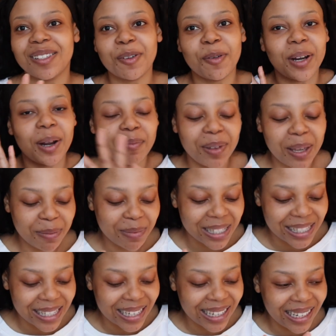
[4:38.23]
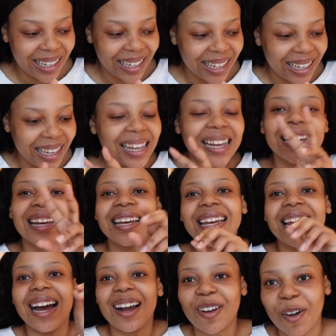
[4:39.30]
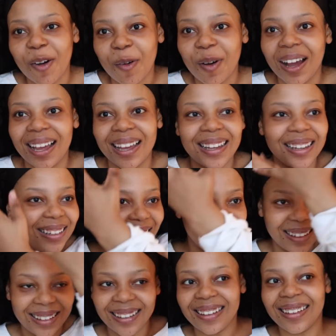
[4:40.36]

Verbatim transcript: So when I'm PMSing, Gia Goa in